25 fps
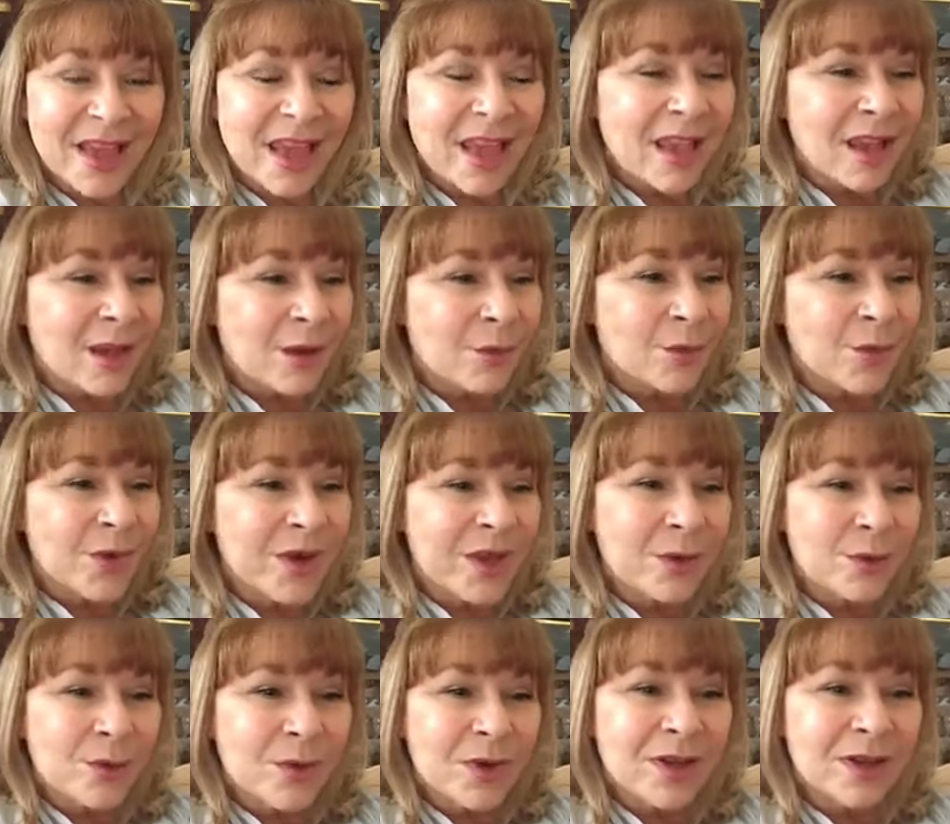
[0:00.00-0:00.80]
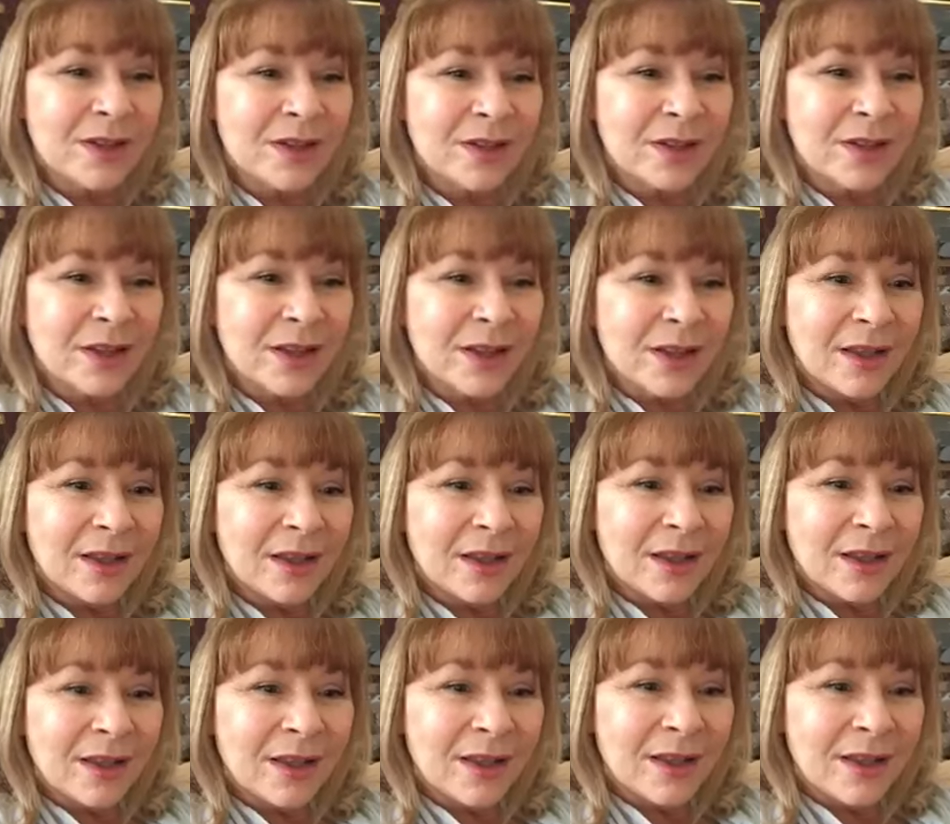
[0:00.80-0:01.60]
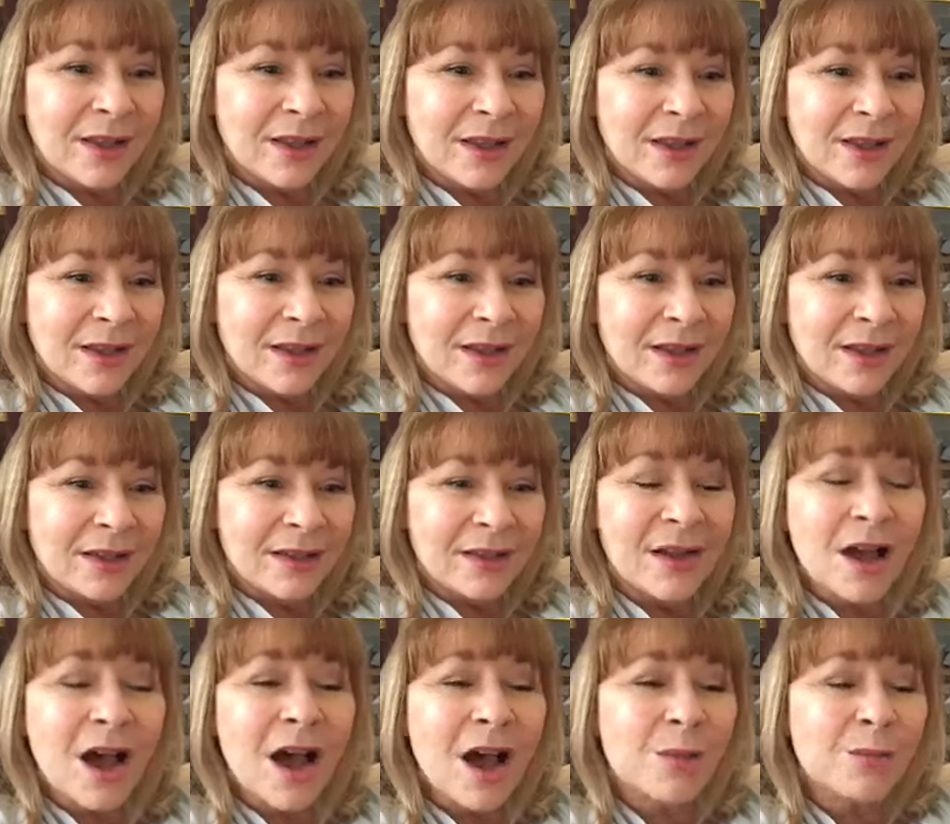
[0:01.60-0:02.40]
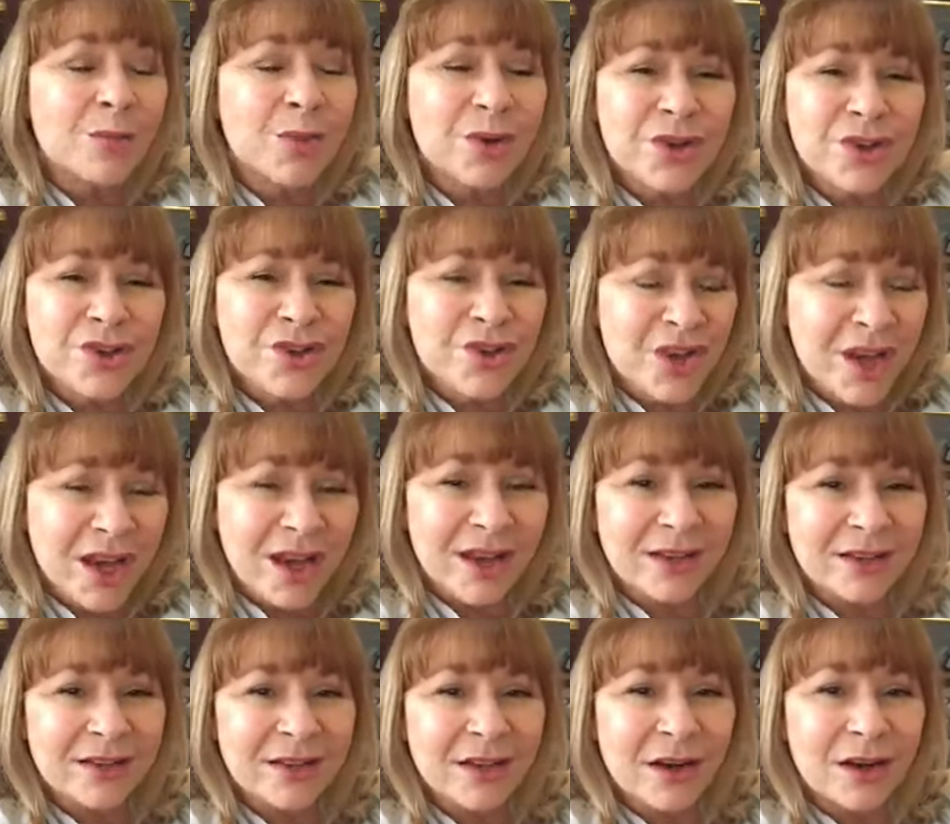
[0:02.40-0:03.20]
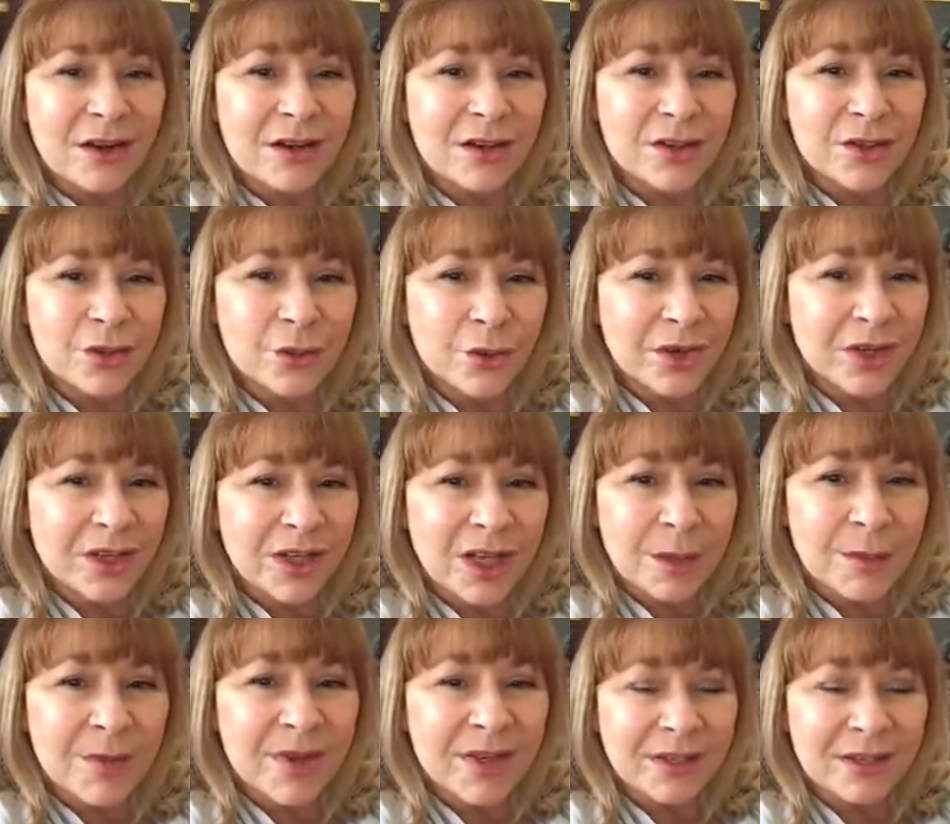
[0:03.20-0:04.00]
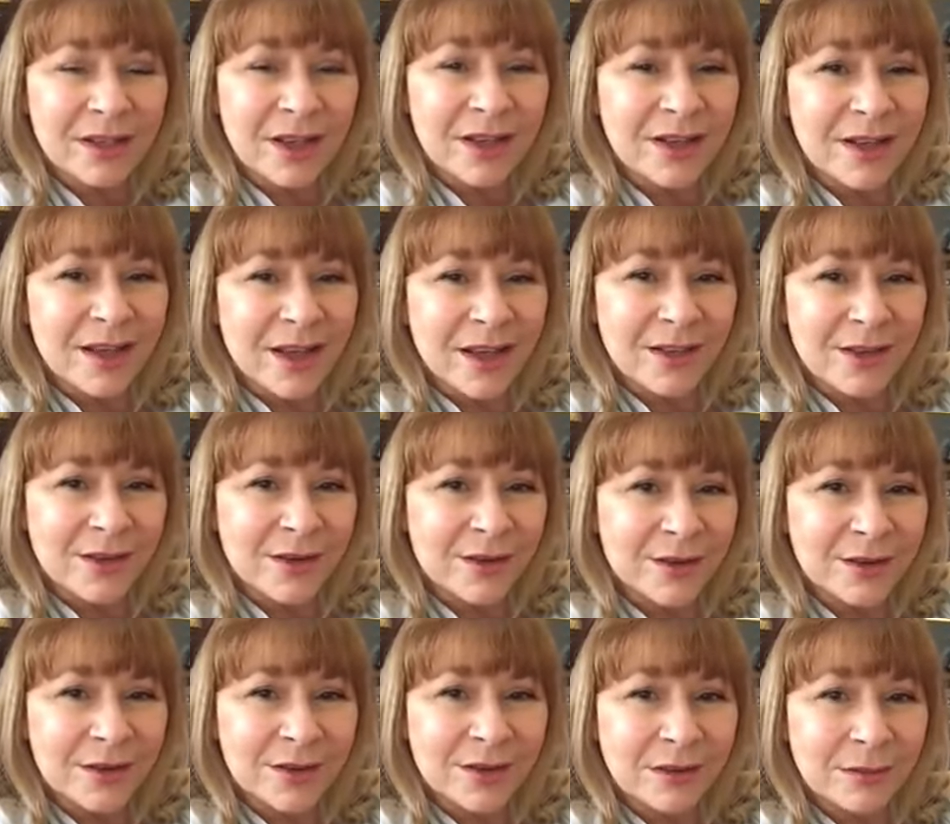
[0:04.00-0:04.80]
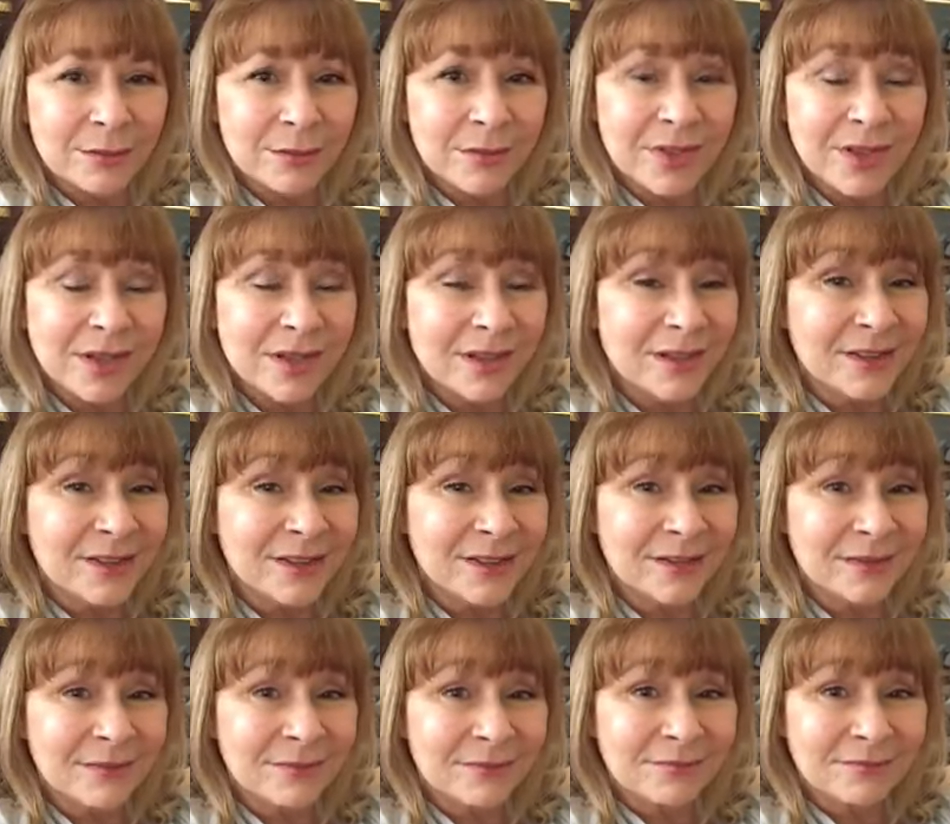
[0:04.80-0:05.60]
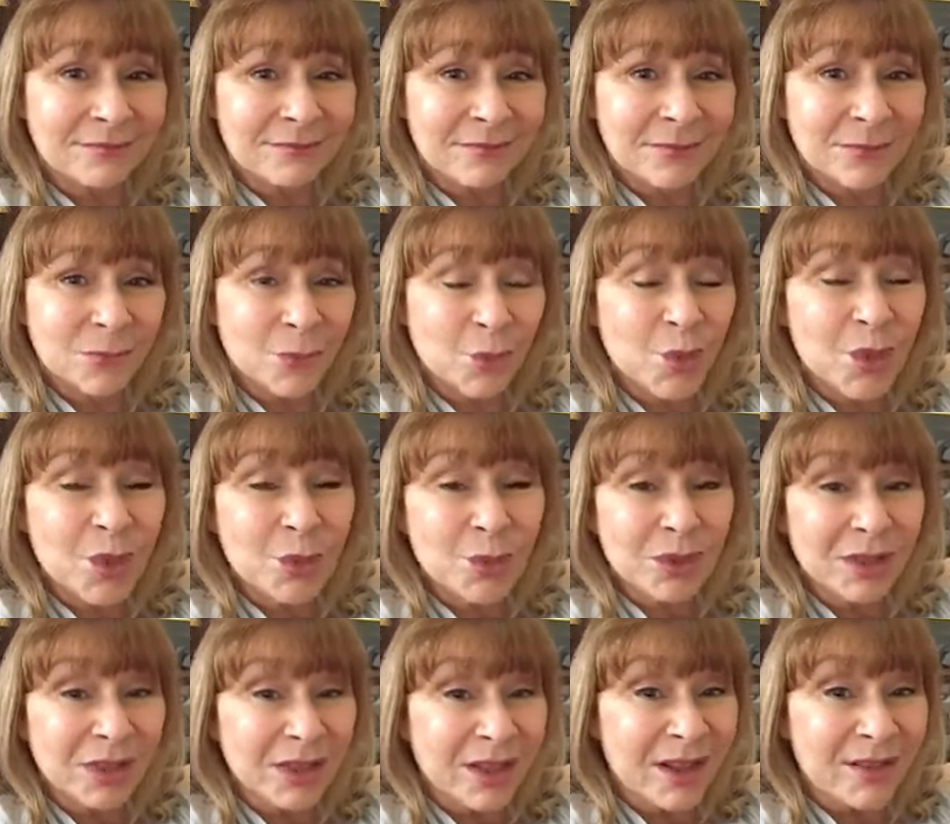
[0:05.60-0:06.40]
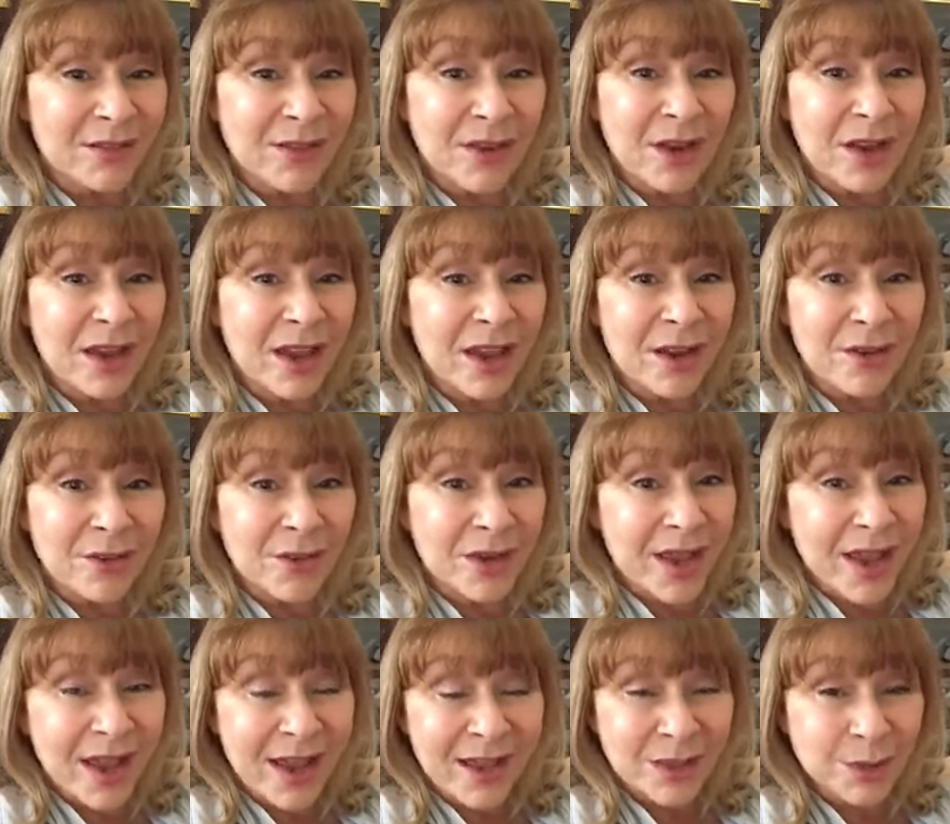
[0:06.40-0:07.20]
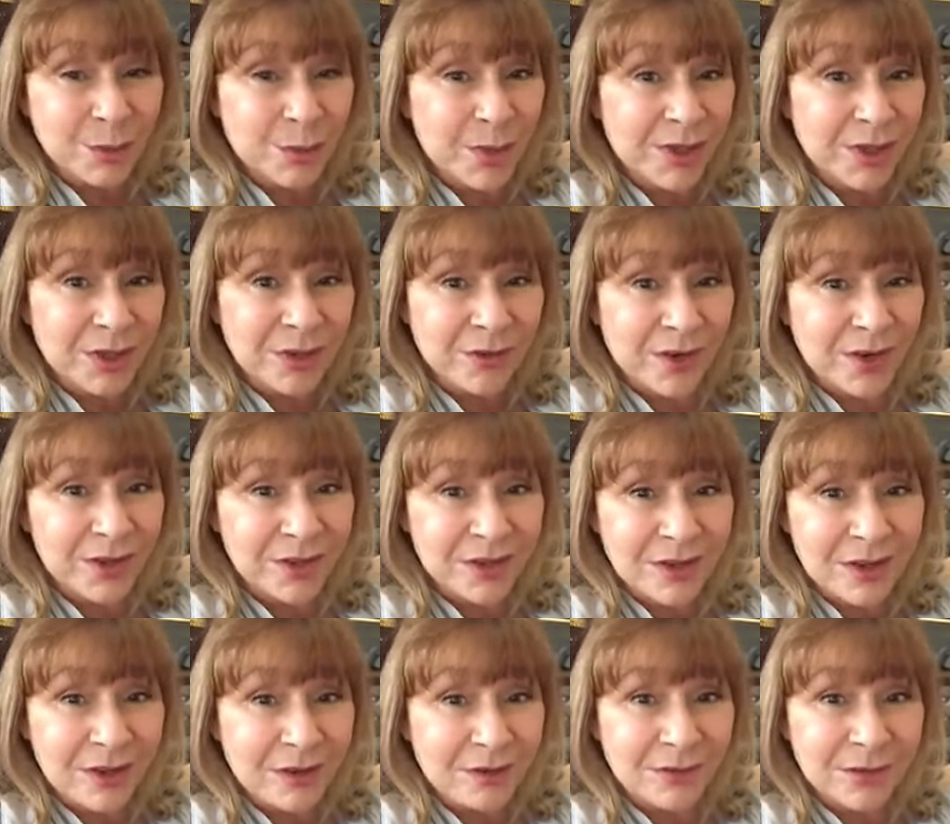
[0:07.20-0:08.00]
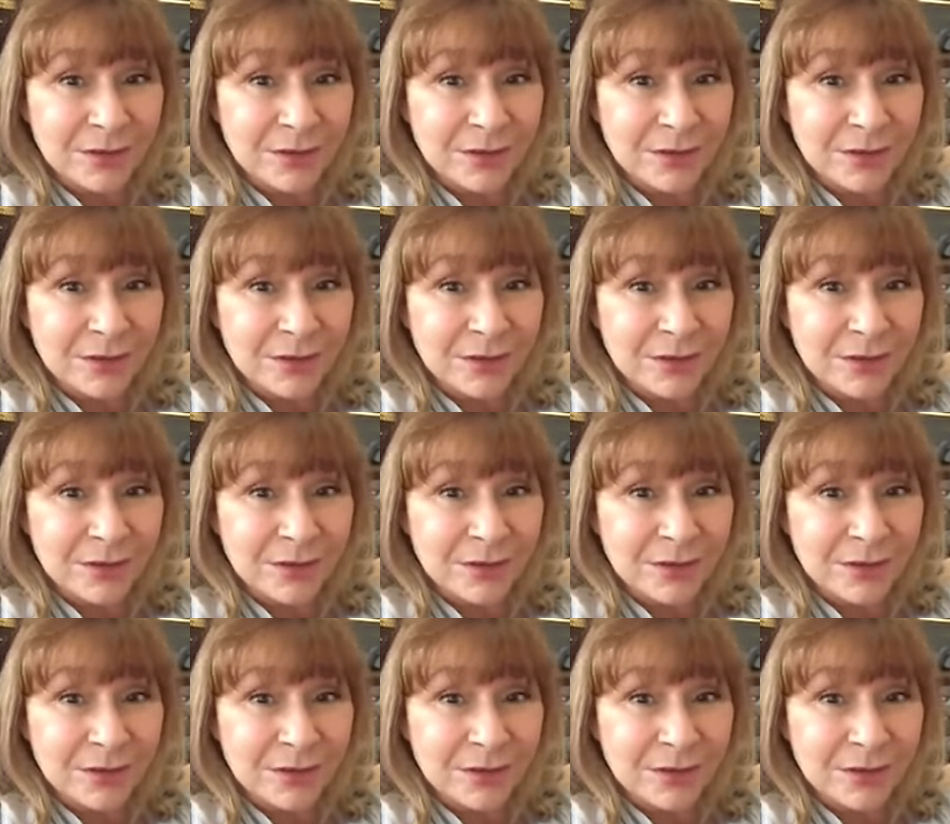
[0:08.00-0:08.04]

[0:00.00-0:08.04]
We will not project our shortcomings onto others because we will love every aspect of ourselves.